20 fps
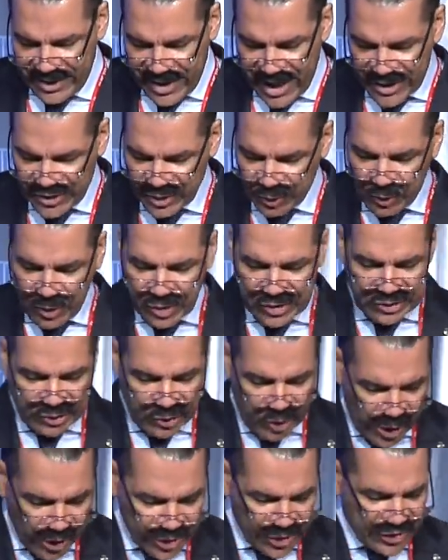As the world's
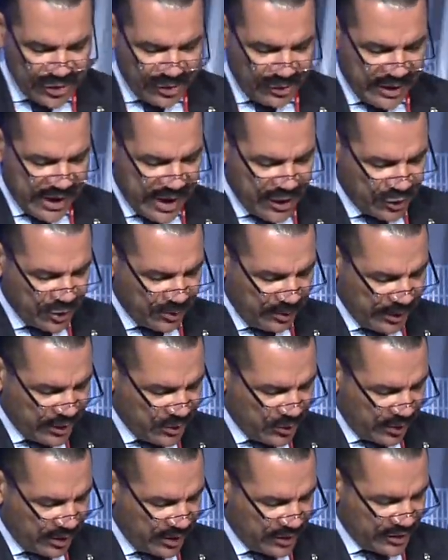largest international
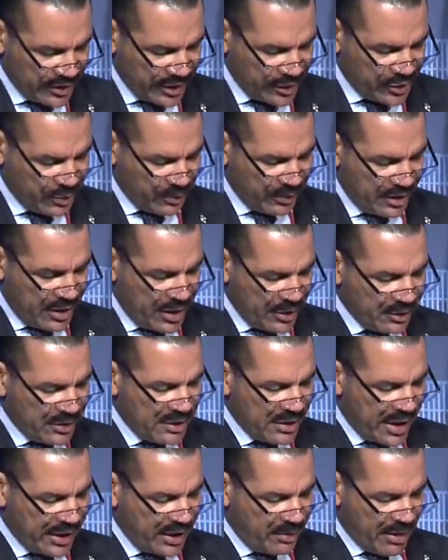police organization with
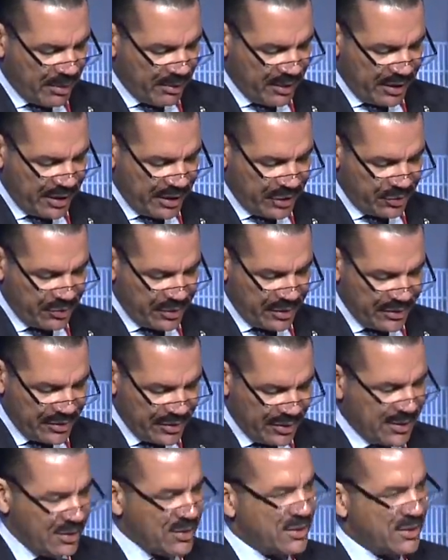190 member countries,